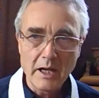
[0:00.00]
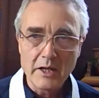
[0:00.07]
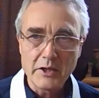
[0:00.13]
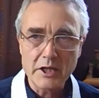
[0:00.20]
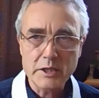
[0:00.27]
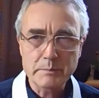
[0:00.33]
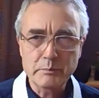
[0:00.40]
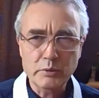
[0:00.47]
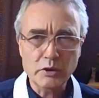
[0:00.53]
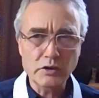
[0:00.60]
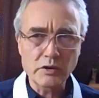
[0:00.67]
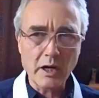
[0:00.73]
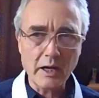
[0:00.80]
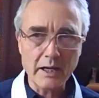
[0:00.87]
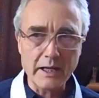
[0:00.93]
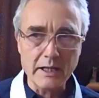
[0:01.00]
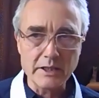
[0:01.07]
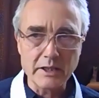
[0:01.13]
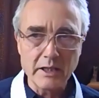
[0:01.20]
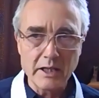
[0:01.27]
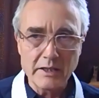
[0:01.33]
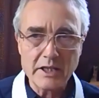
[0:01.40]
This
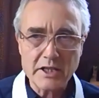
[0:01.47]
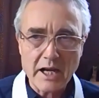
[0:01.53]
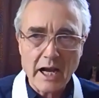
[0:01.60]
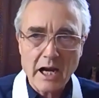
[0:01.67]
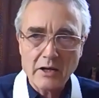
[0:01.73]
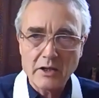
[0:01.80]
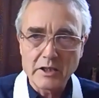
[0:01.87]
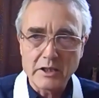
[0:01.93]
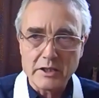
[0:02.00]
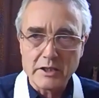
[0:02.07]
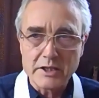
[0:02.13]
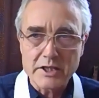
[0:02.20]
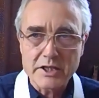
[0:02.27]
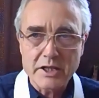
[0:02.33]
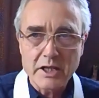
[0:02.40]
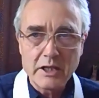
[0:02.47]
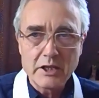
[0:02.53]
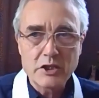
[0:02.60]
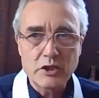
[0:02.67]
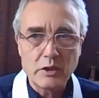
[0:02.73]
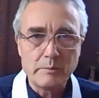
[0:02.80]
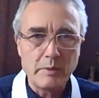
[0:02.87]
pride, this arrogance
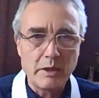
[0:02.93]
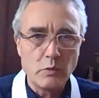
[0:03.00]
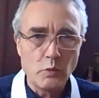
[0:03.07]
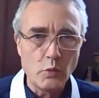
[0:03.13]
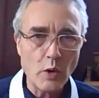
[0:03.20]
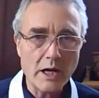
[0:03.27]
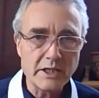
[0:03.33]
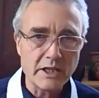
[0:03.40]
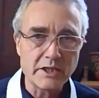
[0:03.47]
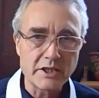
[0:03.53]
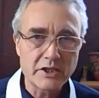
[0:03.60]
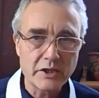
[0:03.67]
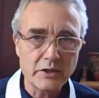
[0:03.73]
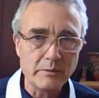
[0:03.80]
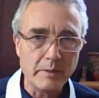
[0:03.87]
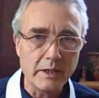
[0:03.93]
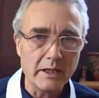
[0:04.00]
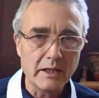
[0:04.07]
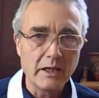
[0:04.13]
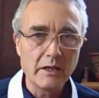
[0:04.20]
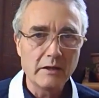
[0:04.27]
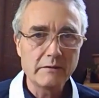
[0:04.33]
should be wedded to me,
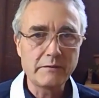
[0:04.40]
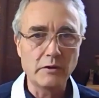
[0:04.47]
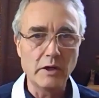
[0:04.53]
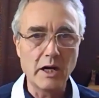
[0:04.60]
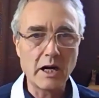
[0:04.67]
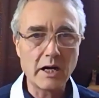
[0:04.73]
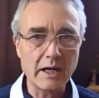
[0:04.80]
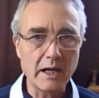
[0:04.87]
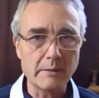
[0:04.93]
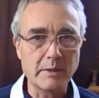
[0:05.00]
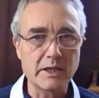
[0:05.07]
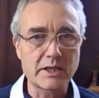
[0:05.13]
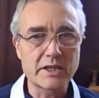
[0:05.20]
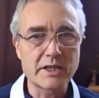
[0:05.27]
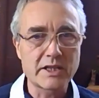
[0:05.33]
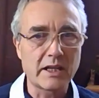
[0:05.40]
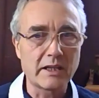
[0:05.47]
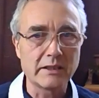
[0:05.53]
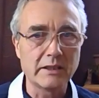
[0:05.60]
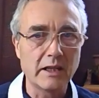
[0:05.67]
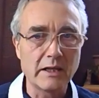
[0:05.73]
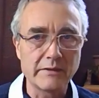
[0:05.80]
for I am a
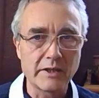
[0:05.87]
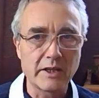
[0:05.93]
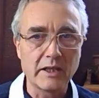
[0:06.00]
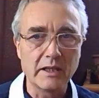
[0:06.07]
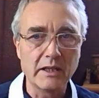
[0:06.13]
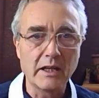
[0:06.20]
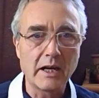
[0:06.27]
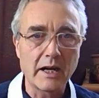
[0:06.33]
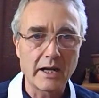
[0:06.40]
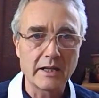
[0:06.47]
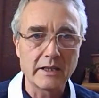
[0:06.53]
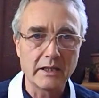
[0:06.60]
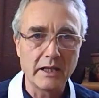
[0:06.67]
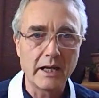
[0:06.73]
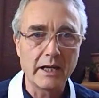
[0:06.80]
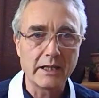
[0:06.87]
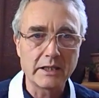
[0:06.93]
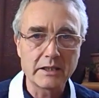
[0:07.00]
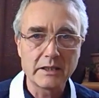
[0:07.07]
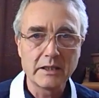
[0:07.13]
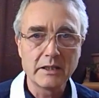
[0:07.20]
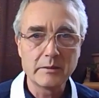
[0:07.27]
son of the
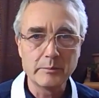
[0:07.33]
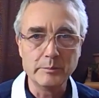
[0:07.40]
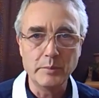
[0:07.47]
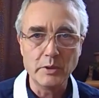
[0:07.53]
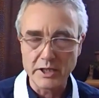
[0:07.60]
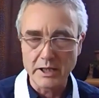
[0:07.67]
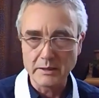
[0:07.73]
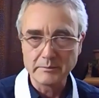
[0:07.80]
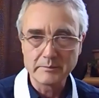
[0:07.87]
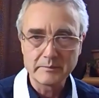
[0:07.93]
lion-like Buddha.